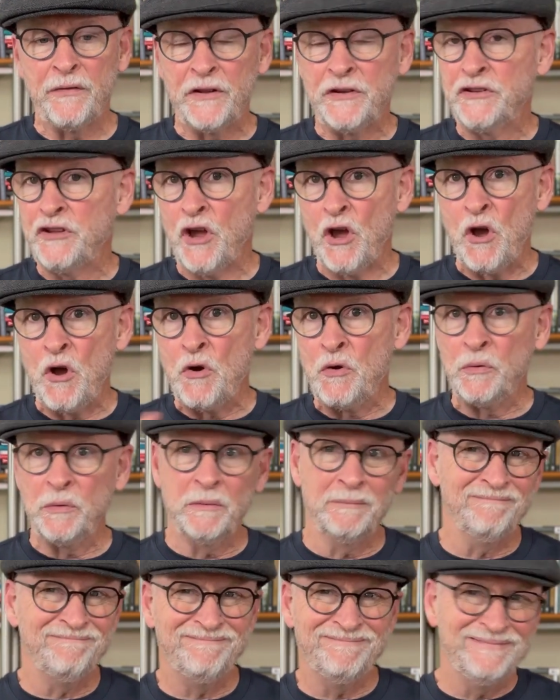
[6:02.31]
the
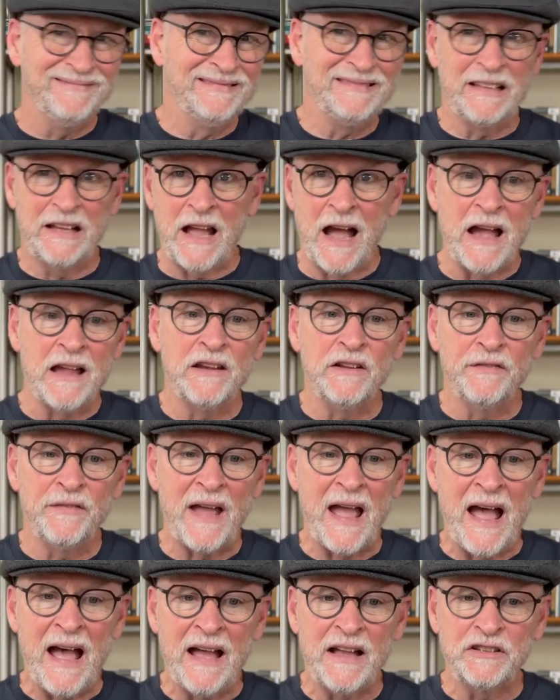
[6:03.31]
tone kind of
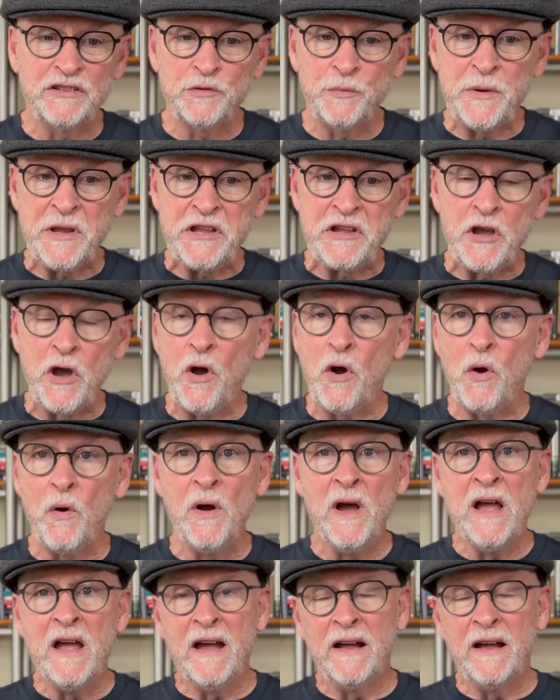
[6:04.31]
as we go.